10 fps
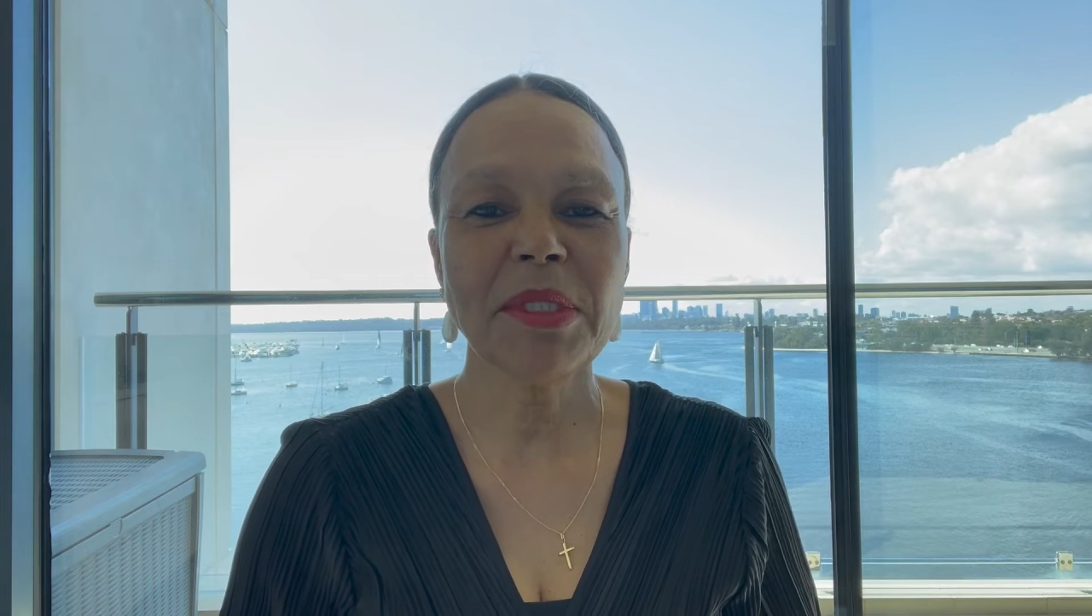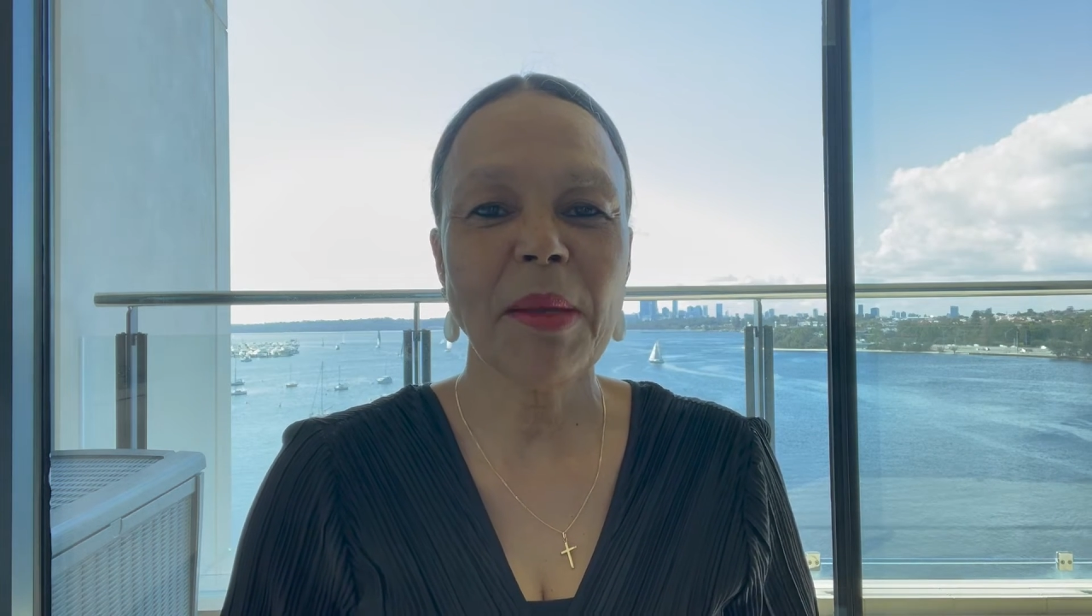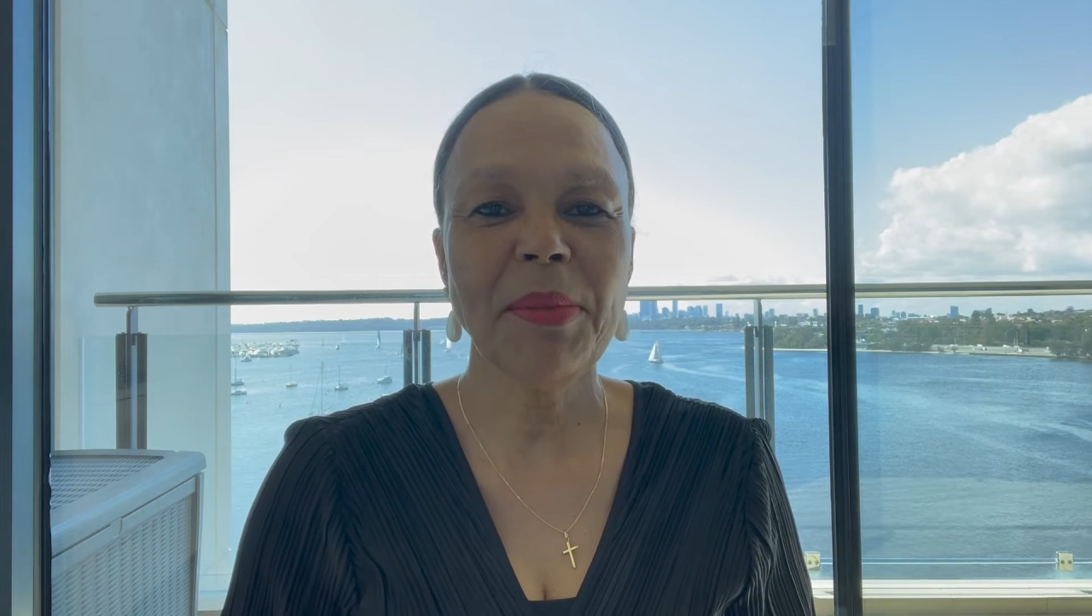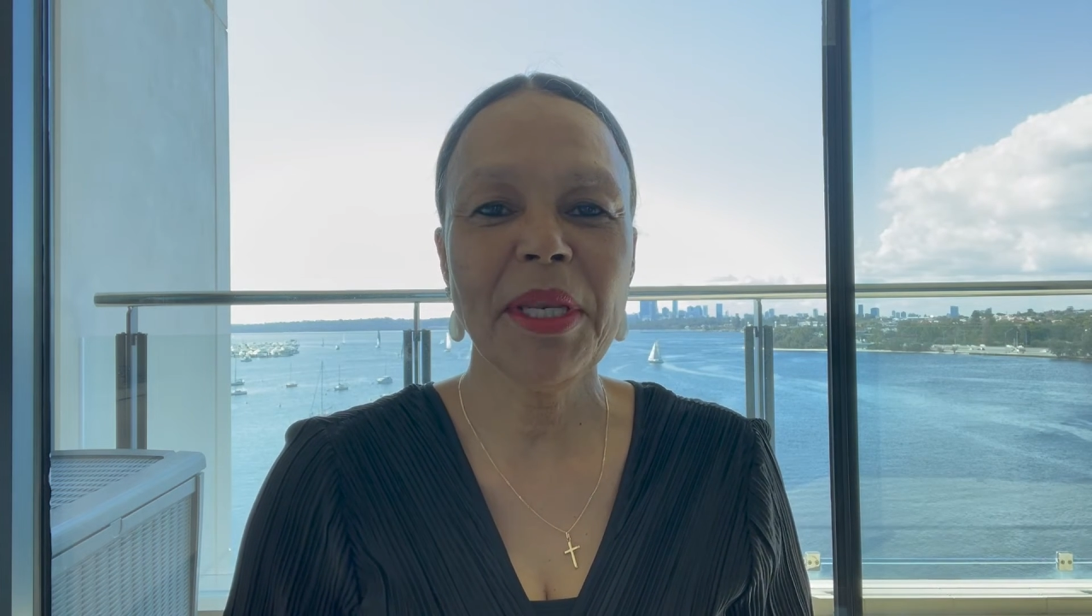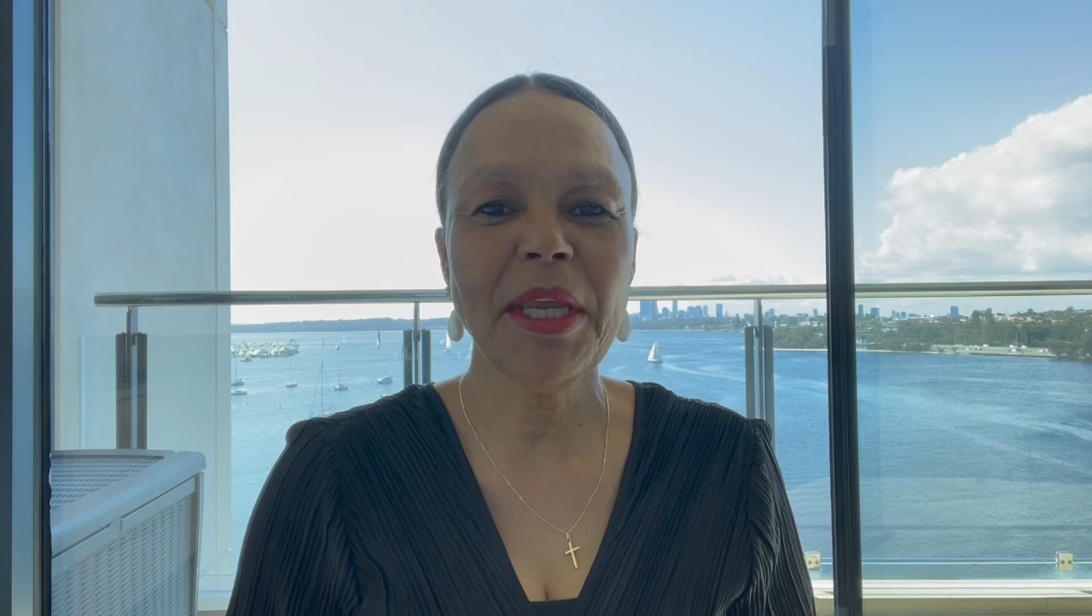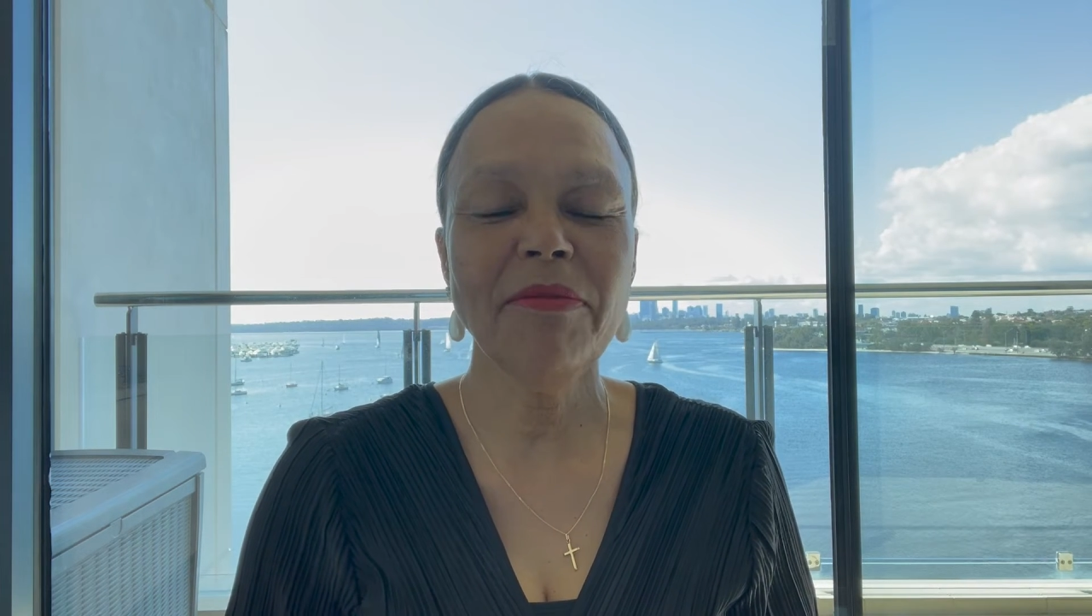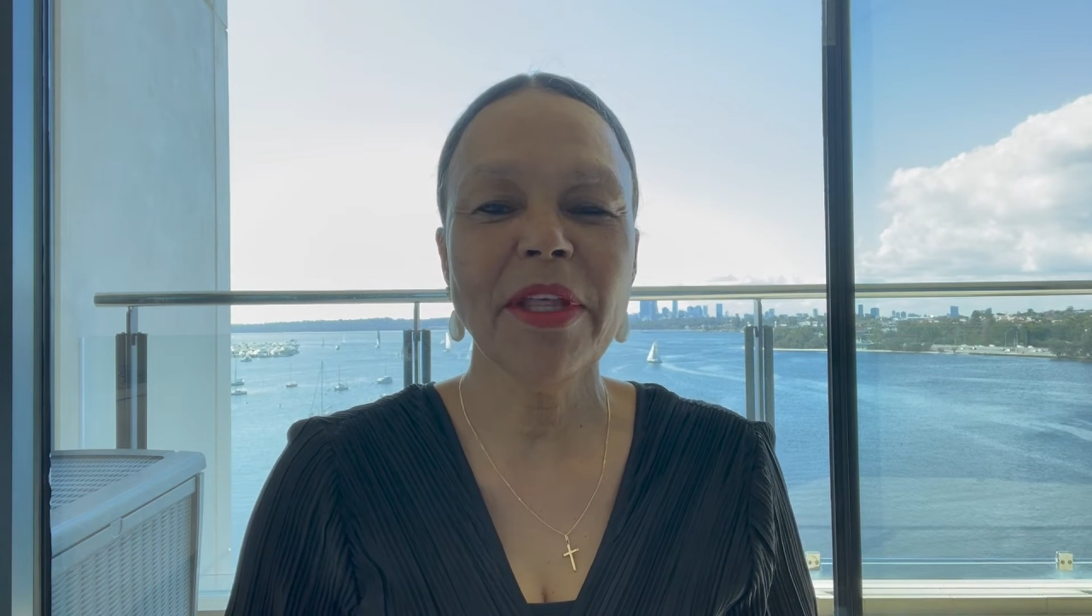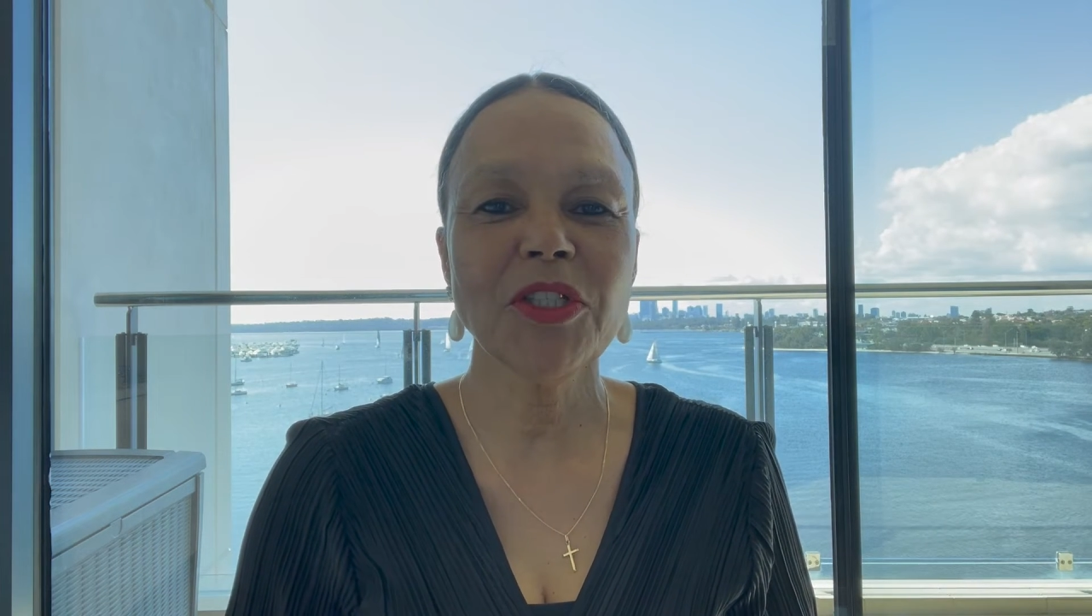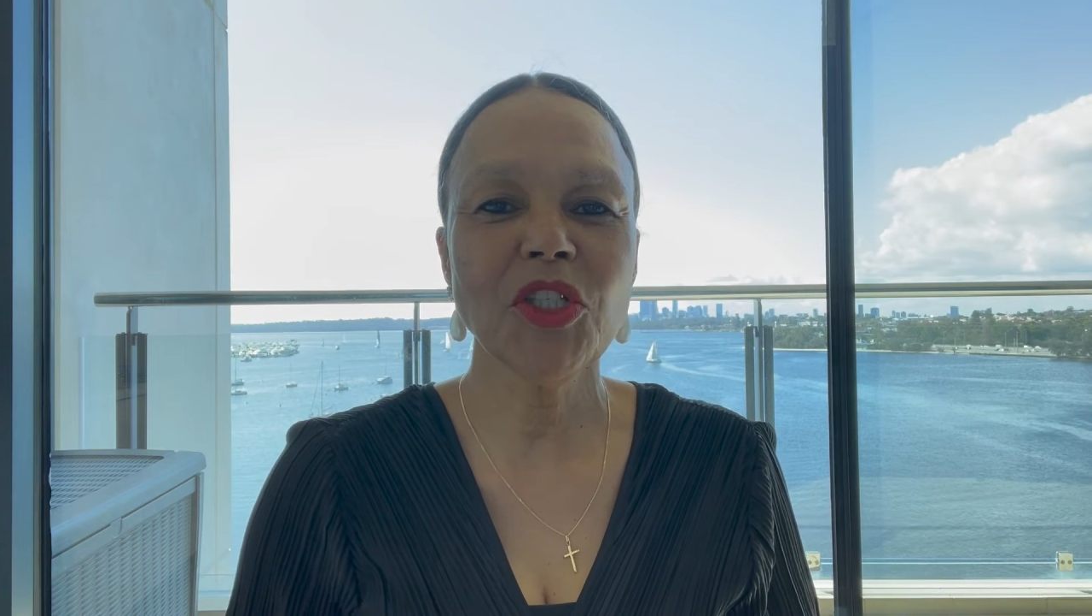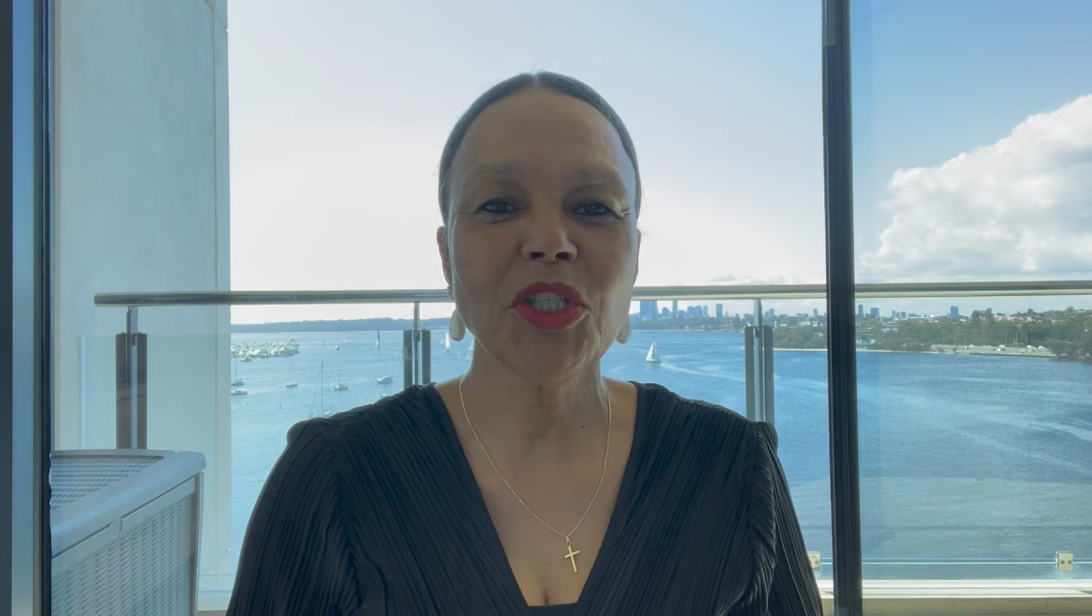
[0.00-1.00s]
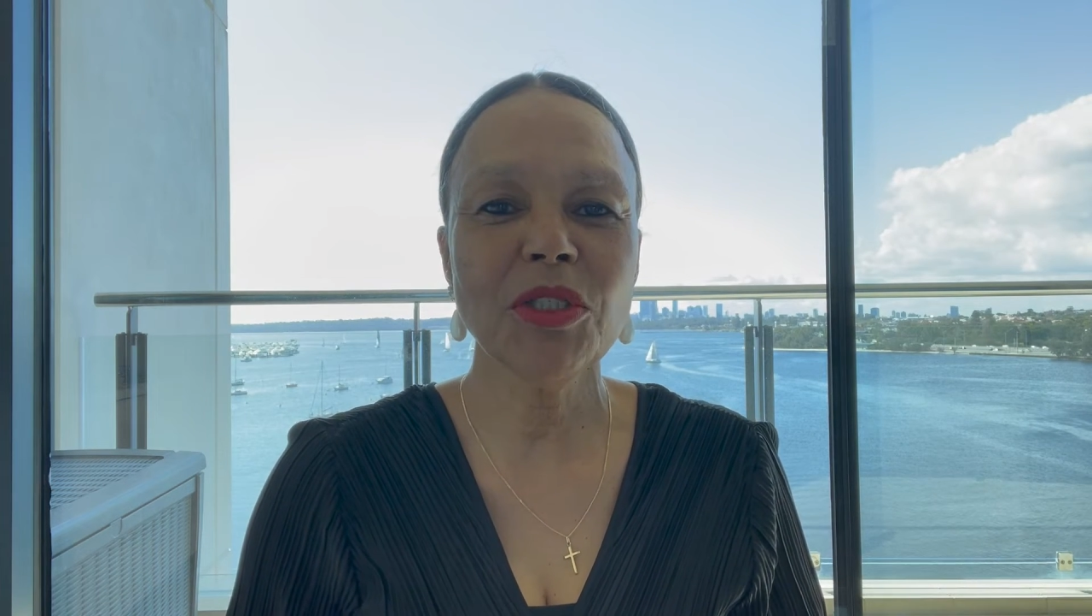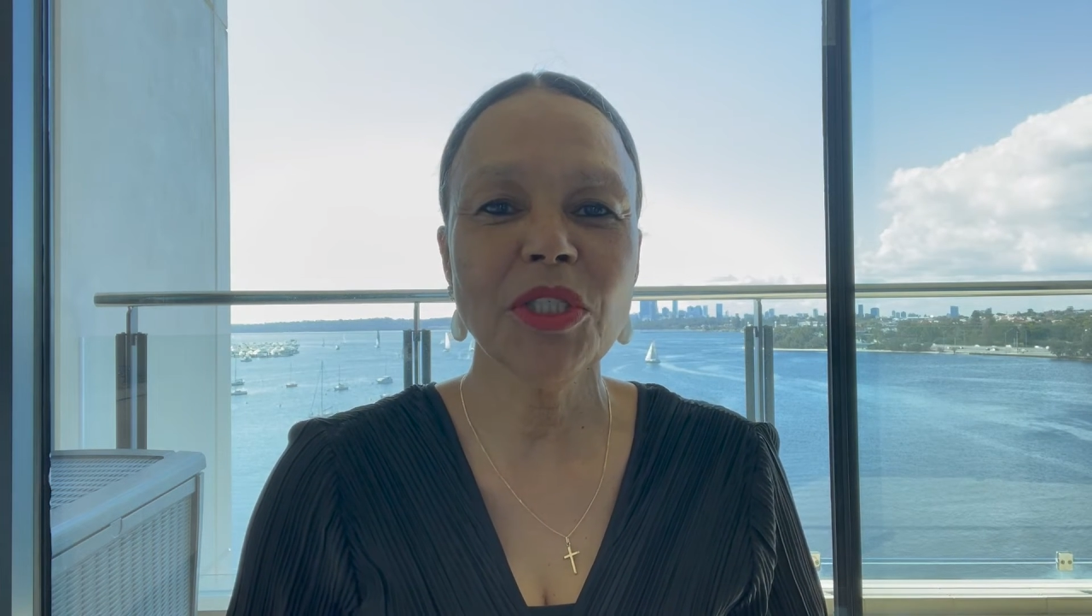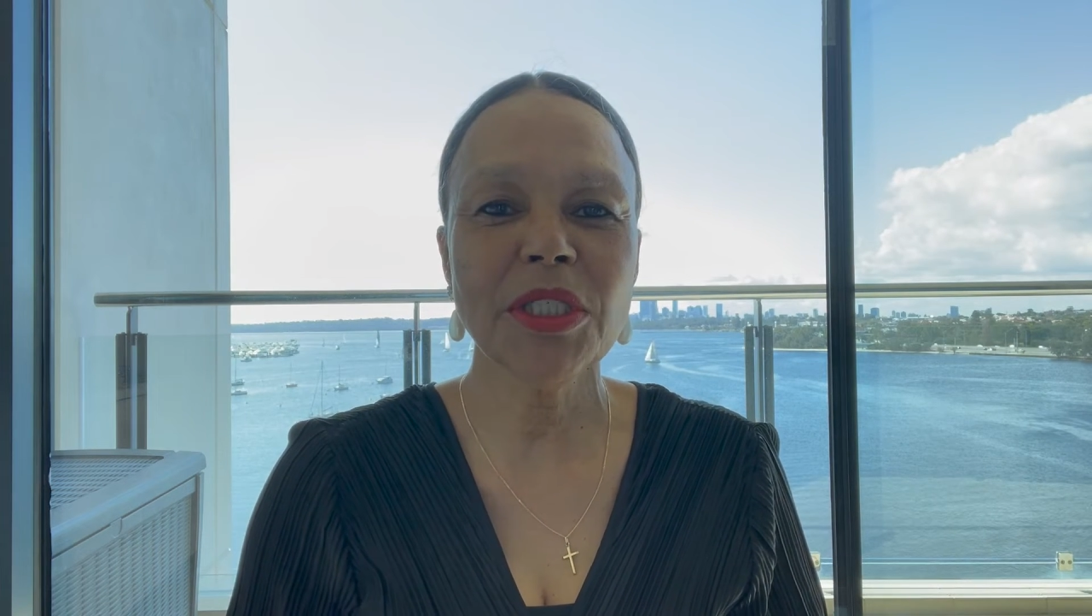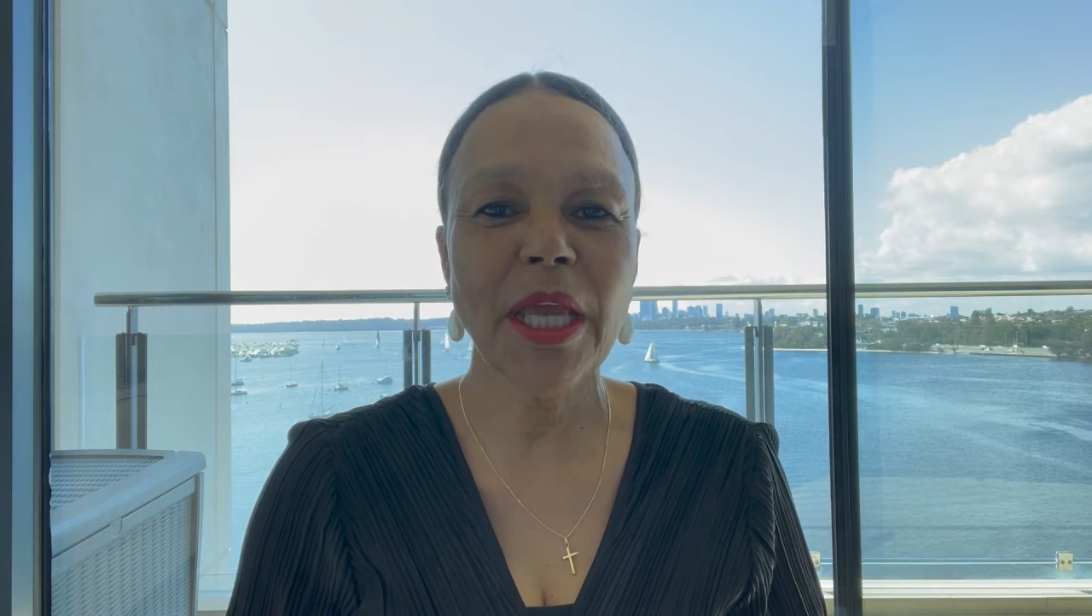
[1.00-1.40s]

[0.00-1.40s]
I believe that you should just